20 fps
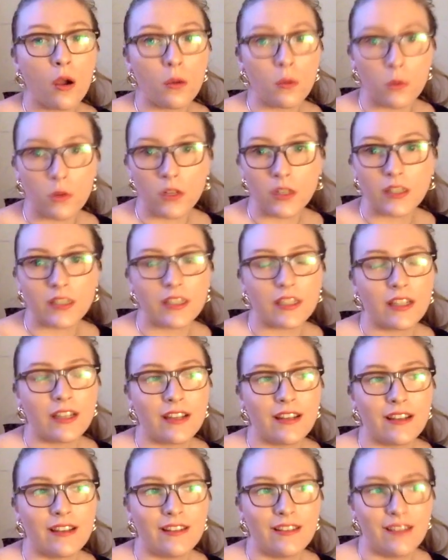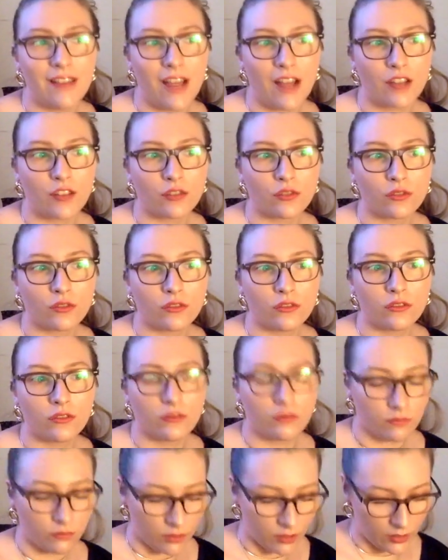worst natural,
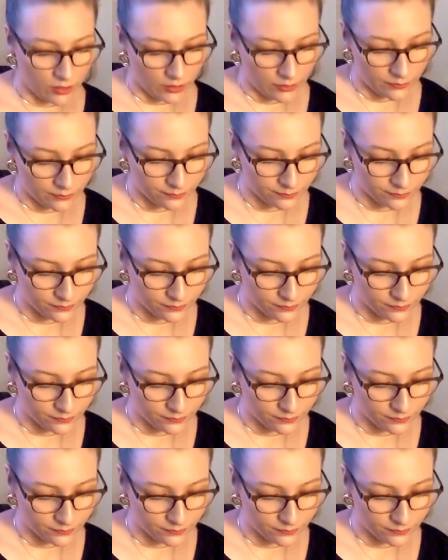uh,